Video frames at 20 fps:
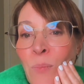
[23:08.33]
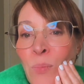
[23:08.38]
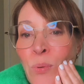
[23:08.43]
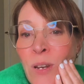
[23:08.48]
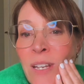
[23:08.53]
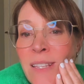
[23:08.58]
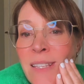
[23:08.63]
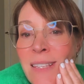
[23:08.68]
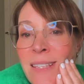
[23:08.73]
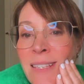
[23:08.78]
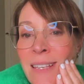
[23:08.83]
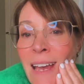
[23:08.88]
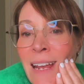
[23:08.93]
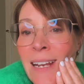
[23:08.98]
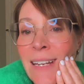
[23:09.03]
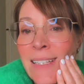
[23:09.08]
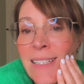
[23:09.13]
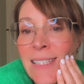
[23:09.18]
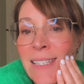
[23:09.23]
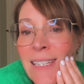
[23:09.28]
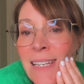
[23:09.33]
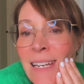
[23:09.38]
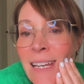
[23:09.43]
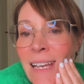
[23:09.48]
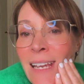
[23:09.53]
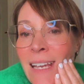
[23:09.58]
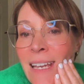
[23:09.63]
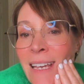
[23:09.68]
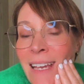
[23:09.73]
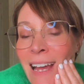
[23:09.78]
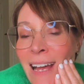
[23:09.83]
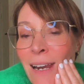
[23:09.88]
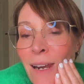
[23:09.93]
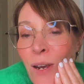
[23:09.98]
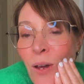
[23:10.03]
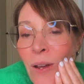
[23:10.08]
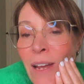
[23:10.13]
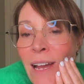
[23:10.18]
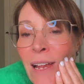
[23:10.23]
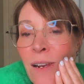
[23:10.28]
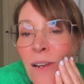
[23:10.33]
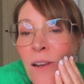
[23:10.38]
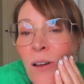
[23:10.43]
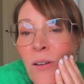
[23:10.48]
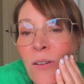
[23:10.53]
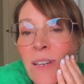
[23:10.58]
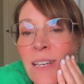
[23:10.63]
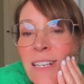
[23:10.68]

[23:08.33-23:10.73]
Brit Zanatic, hello.